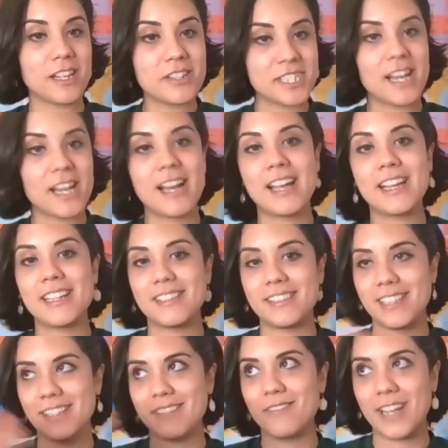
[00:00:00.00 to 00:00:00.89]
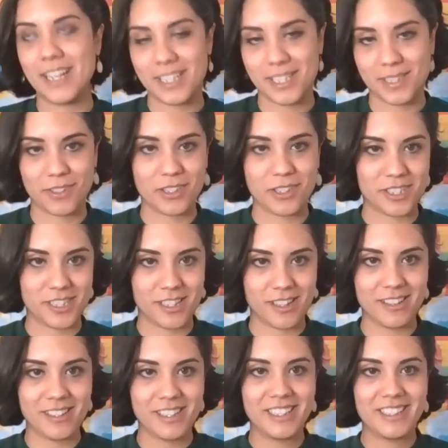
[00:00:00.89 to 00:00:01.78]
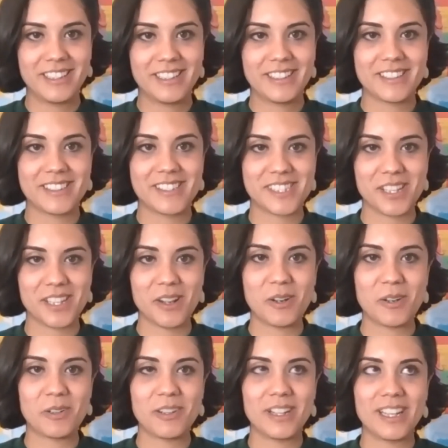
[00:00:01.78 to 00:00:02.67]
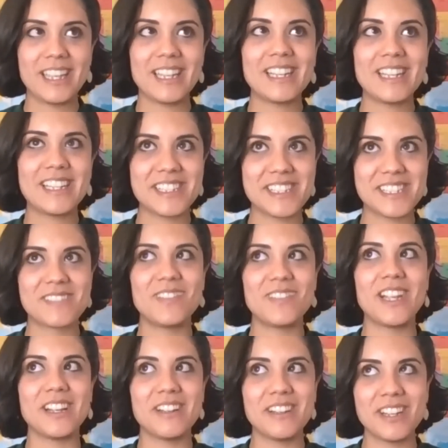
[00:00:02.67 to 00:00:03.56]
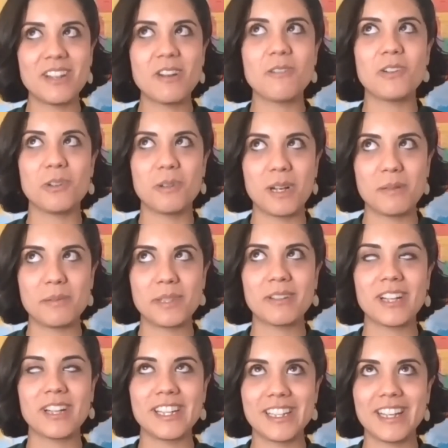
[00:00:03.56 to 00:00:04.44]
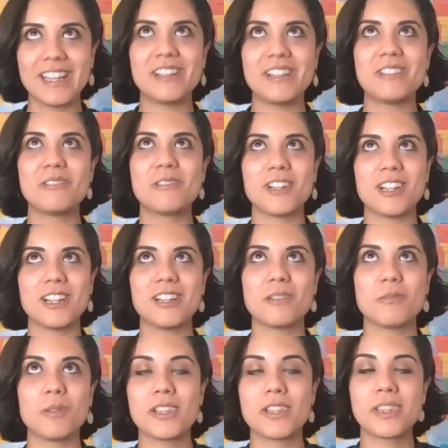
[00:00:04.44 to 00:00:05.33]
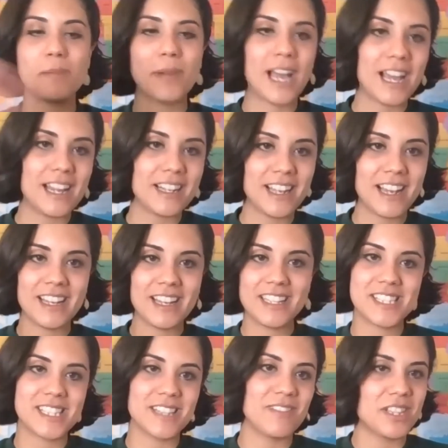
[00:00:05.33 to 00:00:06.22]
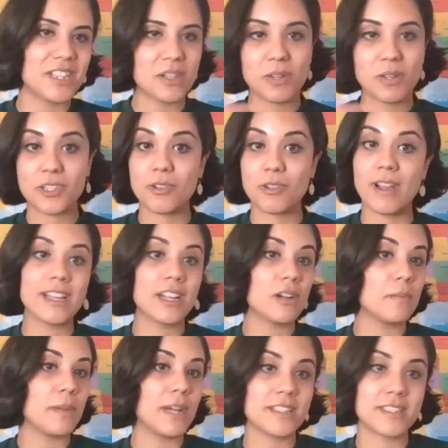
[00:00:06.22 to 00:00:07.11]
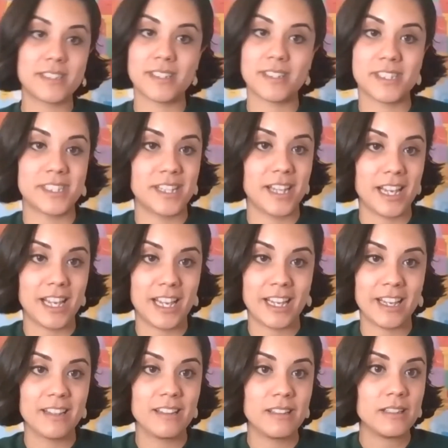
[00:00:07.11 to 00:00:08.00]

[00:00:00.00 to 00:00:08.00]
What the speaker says: side, and then vice versa. So it is very overwhelming right now. We're the bad guys, even though we're trying our best to stay